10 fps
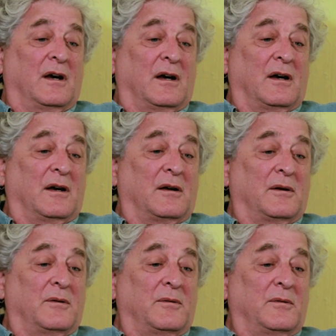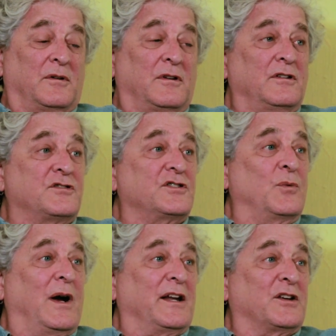uh,
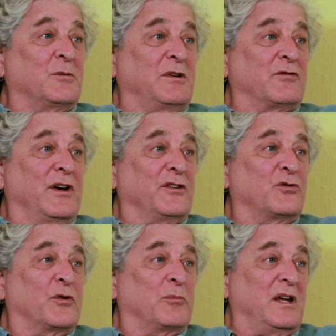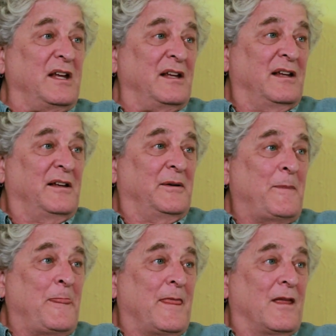she wanted to be friends with me.
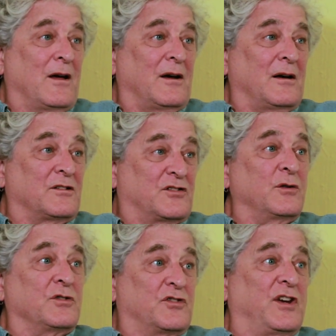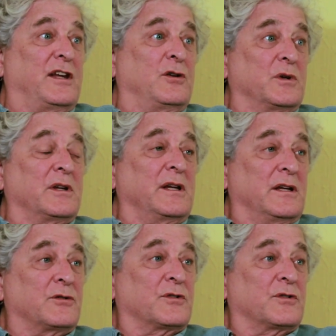Uh, she was genuinely